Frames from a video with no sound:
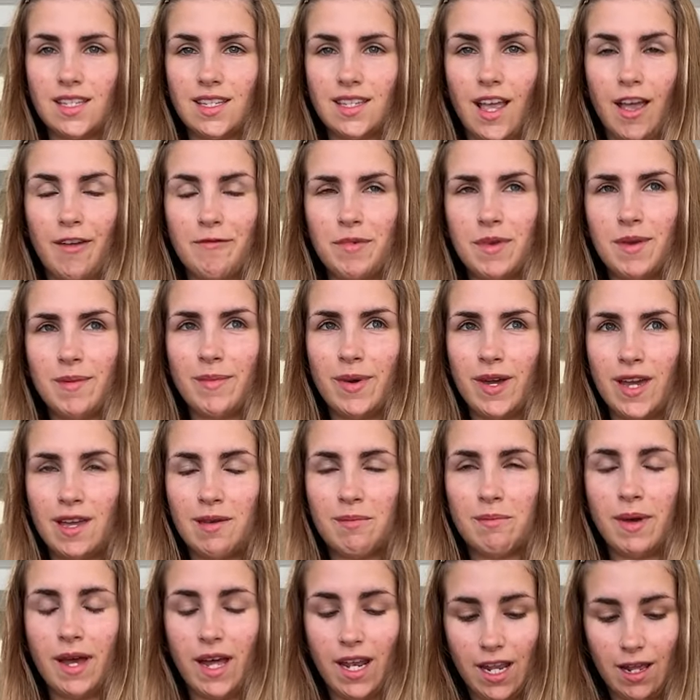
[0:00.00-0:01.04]
I've been
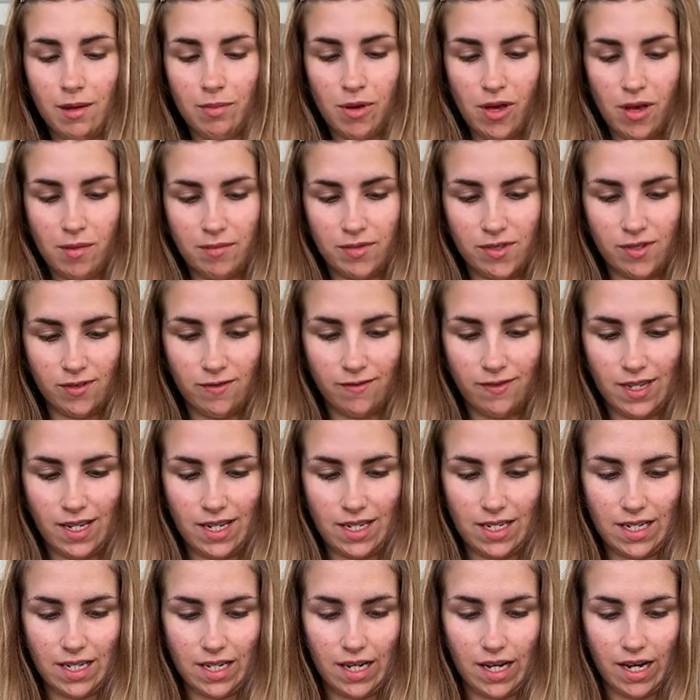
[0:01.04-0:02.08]
buying ballet pumps on
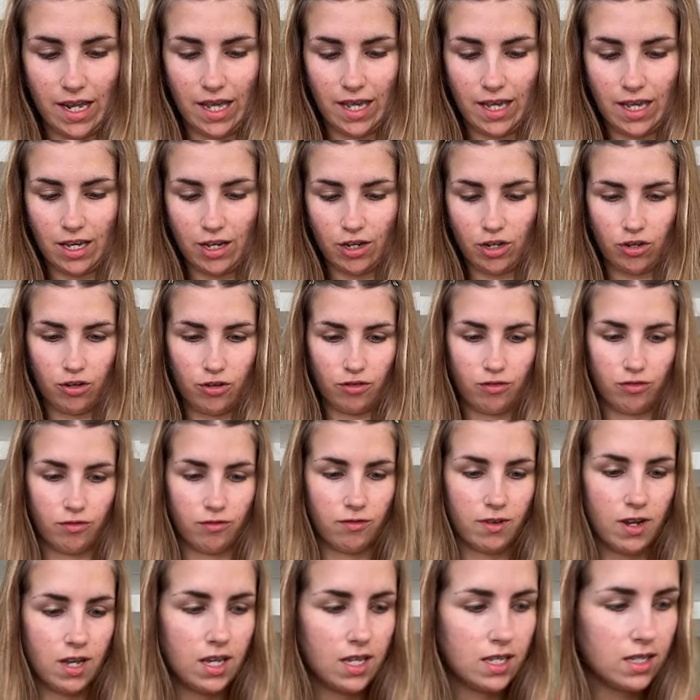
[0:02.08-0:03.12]
Vinted like
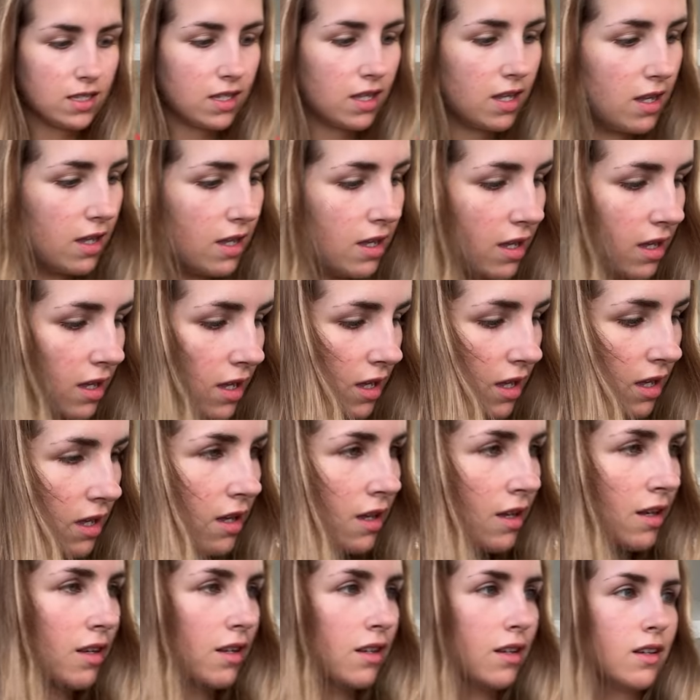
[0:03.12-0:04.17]
crazy
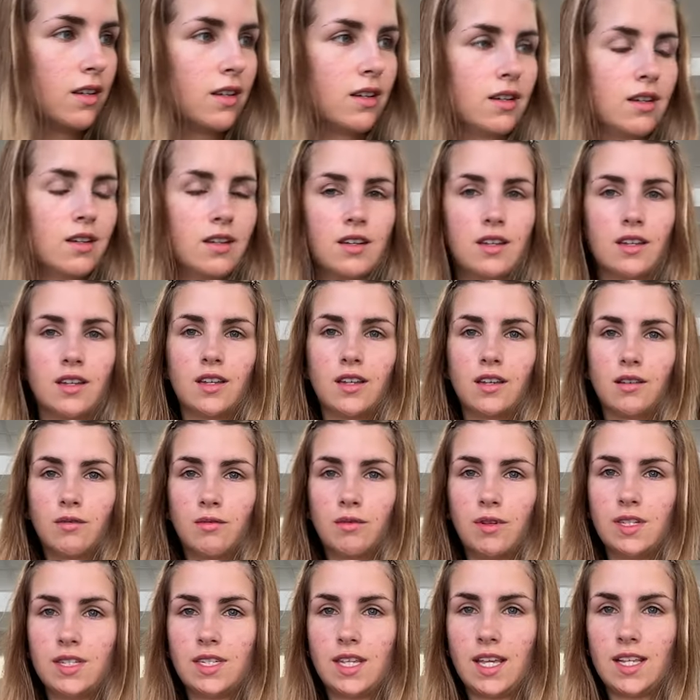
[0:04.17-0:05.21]

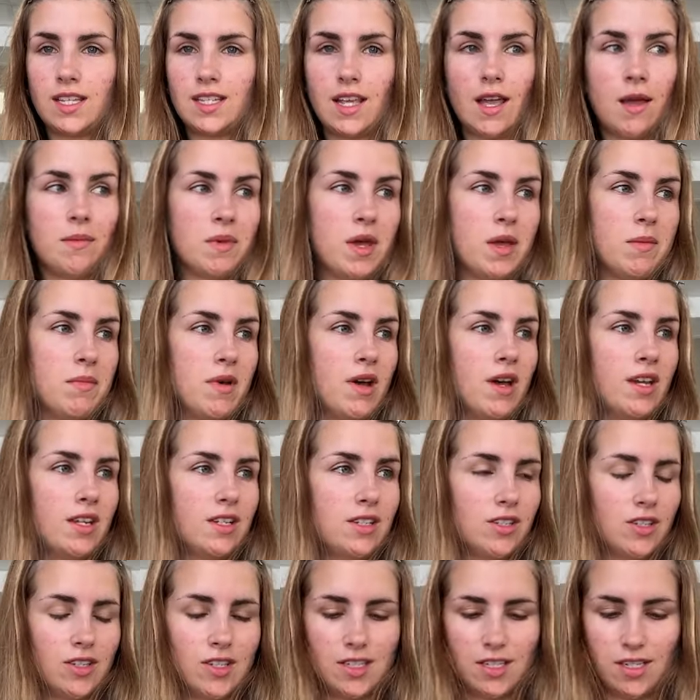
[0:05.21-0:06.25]
once I set my
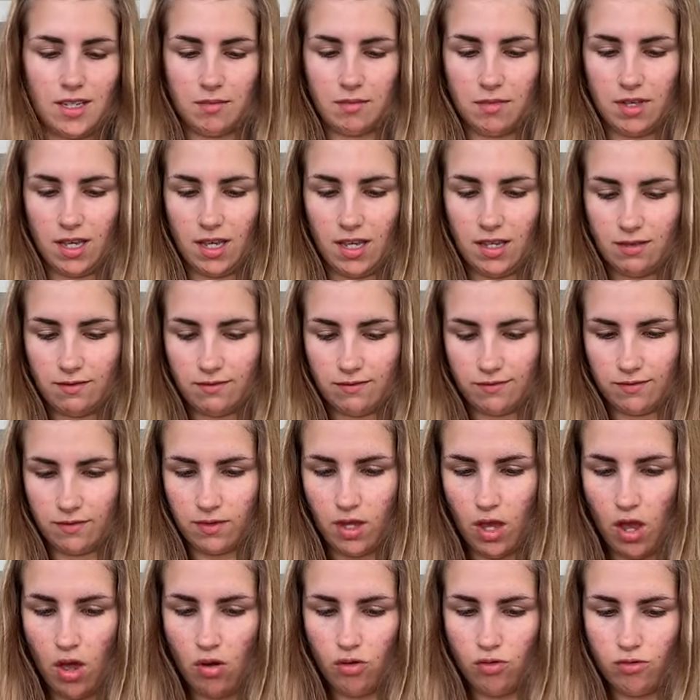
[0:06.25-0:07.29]
mind on something.
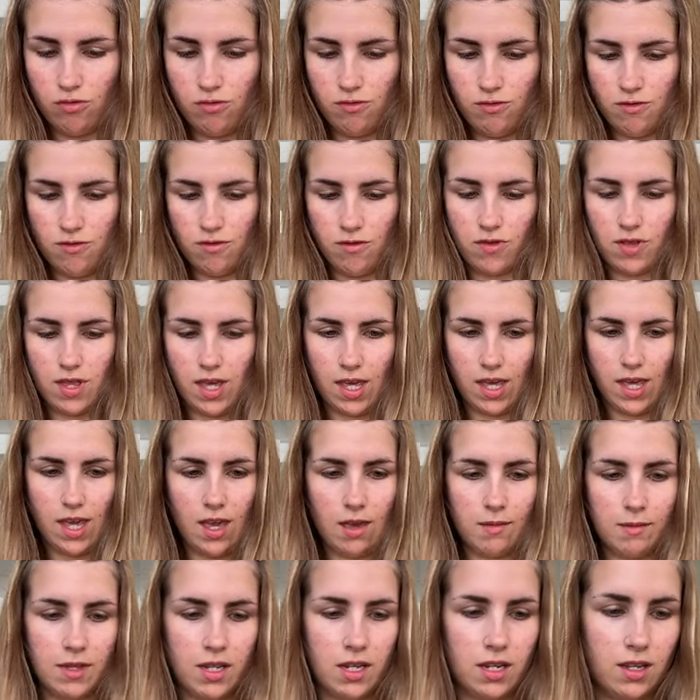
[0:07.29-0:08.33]
Ooh, they
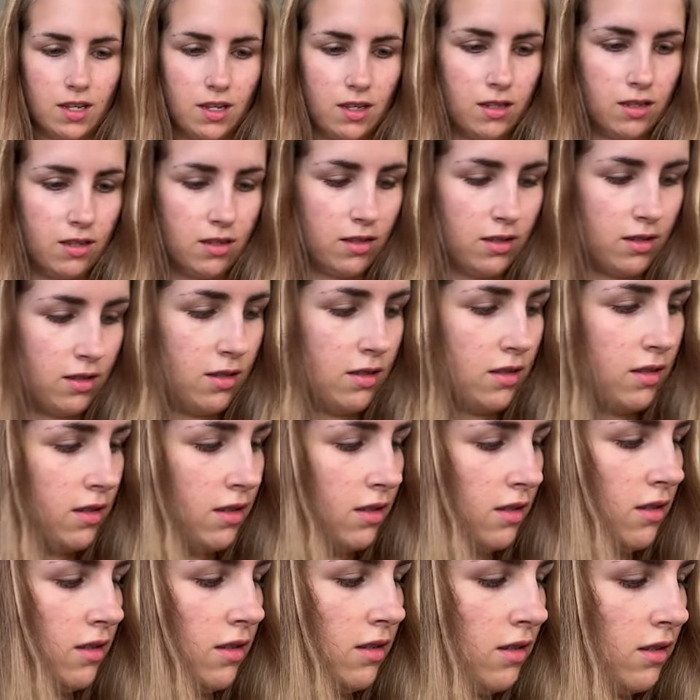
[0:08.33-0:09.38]
came in a
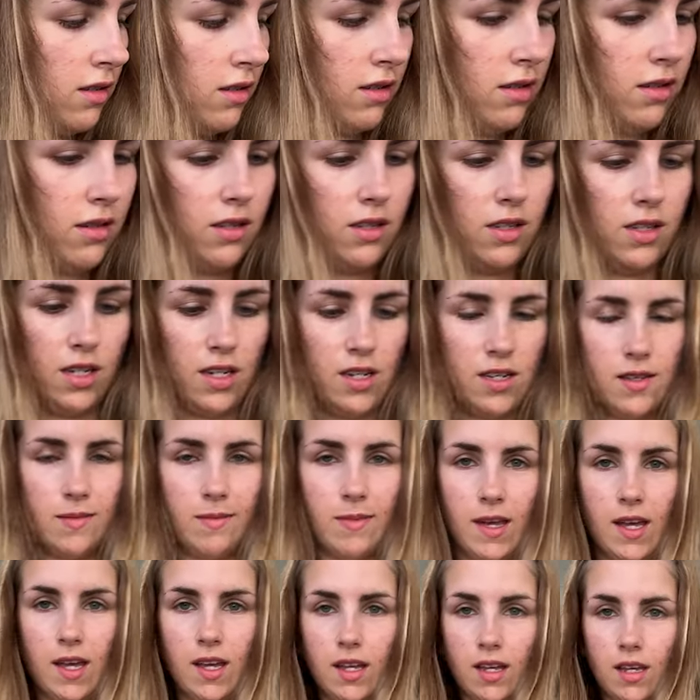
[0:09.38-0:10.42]
dust
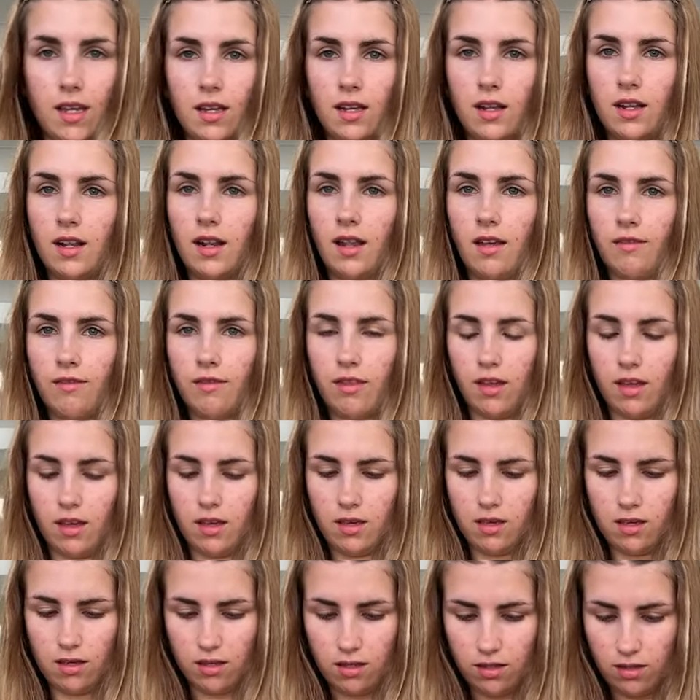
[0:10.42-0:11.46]
bag. Love
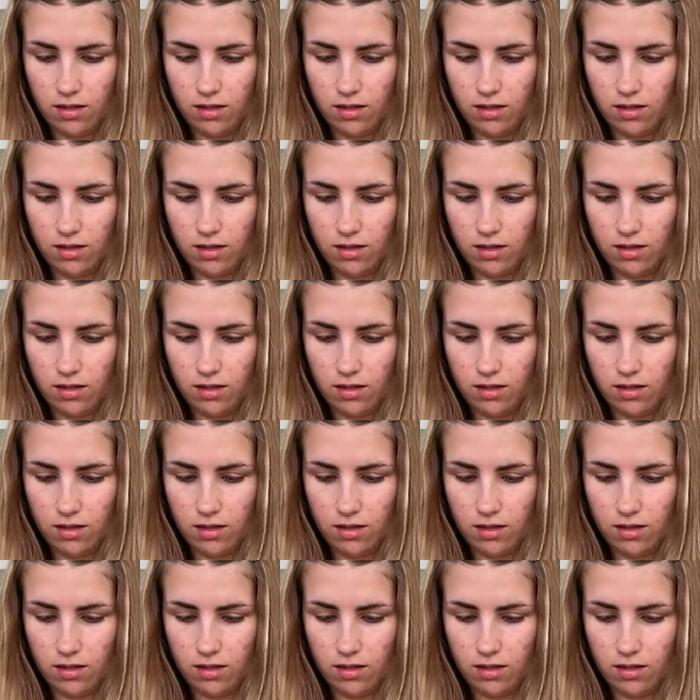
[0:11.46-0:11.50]
that.